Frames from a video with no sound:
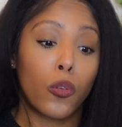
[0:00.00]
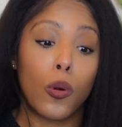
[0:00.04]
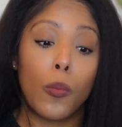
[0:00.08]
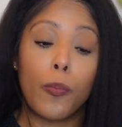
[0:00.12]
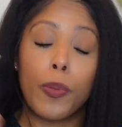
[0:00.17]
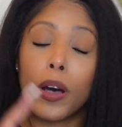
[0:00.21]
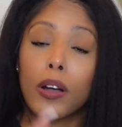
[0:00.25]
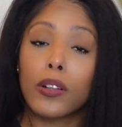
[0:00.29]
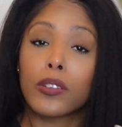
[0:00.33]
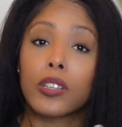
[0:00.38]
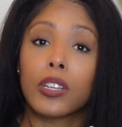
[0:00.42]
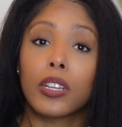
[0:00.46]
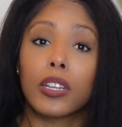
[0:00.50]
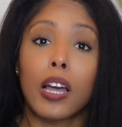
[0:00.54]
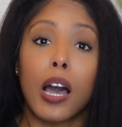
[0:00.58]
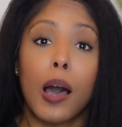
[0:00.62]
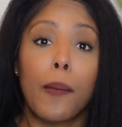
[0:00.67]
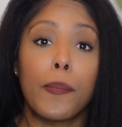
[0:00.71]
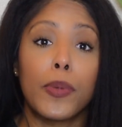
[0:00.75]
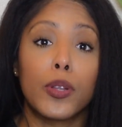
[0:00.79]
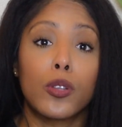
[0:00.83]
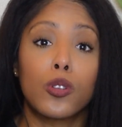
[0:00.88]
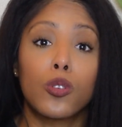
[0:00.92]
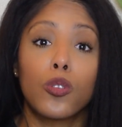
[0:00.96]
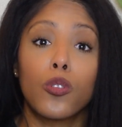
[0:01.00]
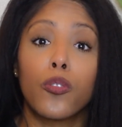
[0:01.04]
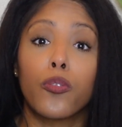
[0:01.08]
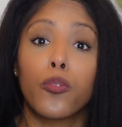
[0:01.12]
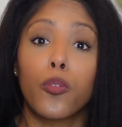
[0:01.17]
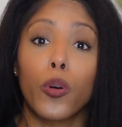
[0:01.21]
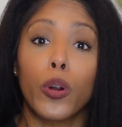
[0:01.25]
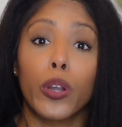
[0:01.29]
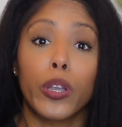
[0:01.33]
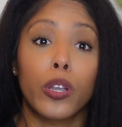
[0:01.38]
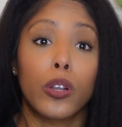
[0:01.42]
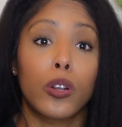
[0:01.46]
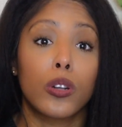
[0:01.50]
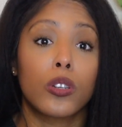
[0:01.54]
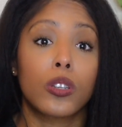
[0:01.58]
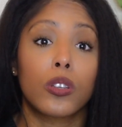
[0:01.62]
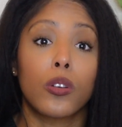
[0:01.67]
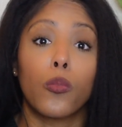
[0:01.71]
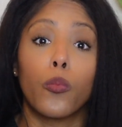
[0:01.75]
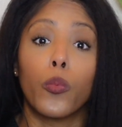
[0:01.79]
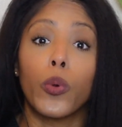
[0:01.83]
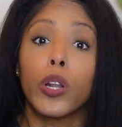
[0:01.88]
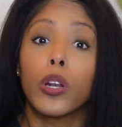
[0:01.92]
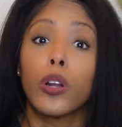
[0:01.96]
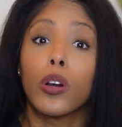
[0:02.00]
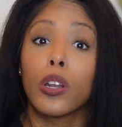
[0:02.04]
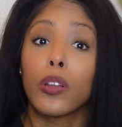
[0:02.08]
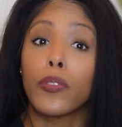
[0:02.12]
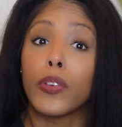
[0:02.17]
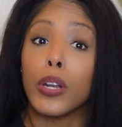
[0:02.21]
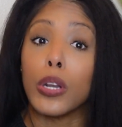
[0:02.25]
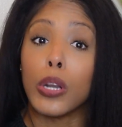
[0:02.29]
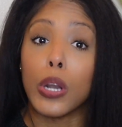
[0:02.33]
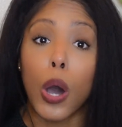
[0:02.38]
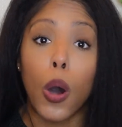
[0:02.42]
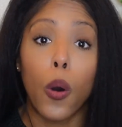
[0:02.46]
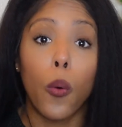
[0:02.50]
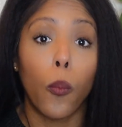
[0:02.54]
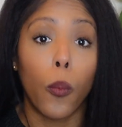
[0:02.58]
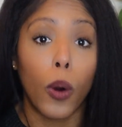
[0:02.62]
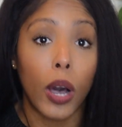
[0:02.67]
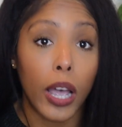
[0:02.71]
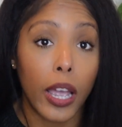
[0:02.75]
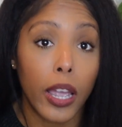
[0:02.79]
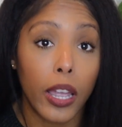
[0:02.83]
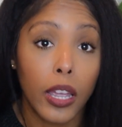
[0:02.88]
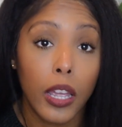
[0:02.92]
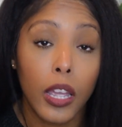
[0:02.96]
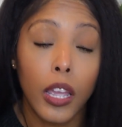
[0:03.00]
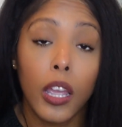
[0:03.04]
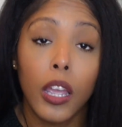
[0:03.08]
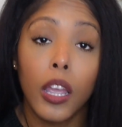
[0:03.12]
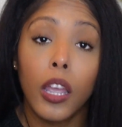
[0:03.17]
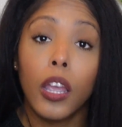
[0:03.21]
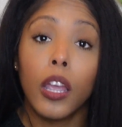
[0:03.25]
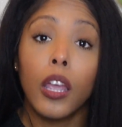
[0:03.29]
We're about to come into 4 years of we don't even know what.